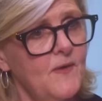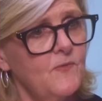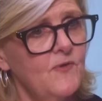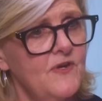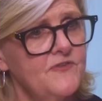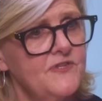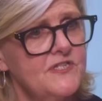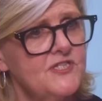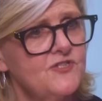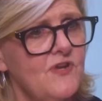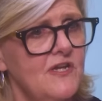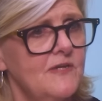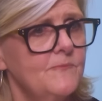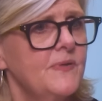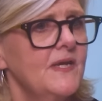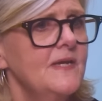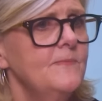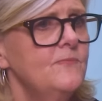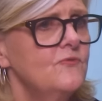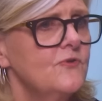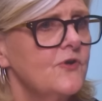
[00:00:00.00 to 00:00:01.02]
about where the Australian
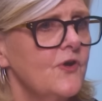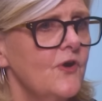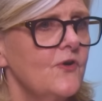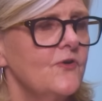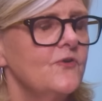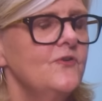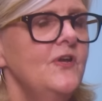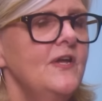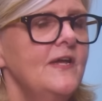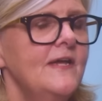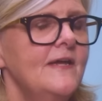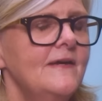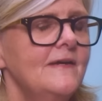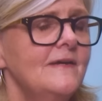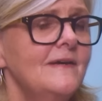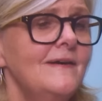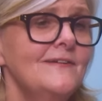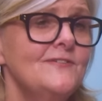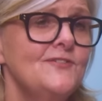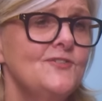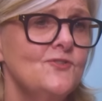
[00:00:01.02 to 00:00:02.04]
people go.
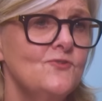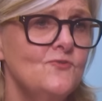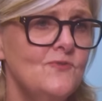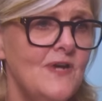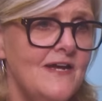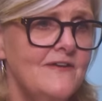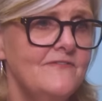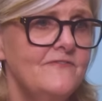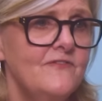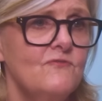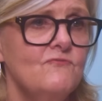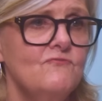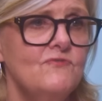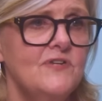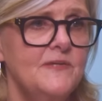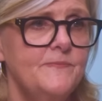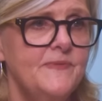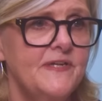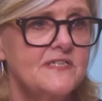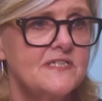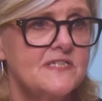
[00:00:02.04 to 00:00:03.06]
I do have a
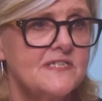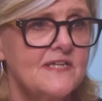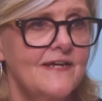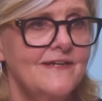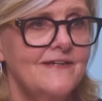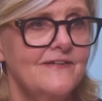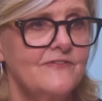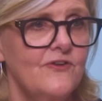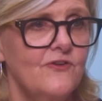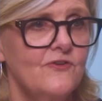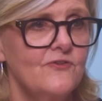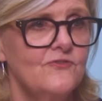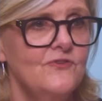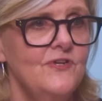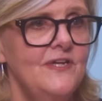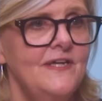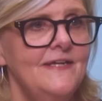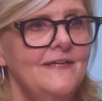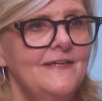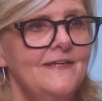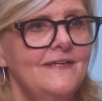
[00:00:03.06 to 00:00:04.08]
really big stake, though,
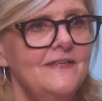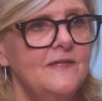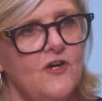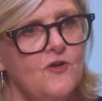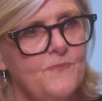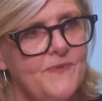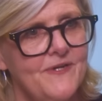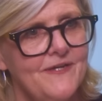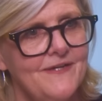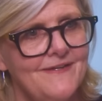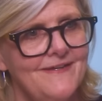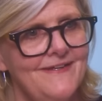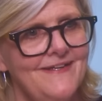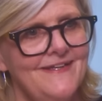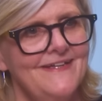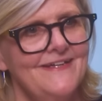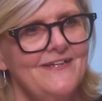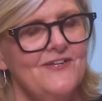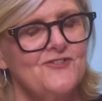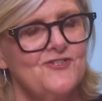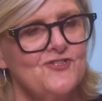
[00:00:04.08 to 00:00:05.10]
in helping
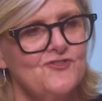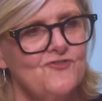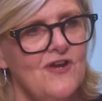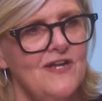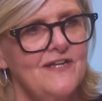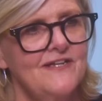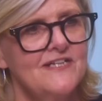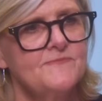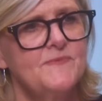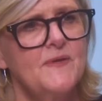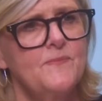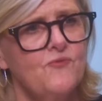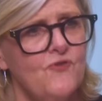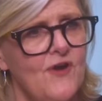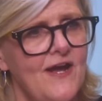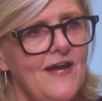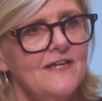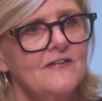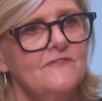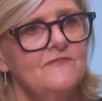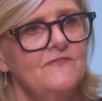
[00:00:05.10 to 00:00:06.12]
Australians be
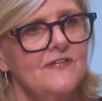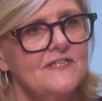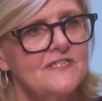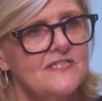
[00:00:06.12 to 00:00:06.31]
proud of their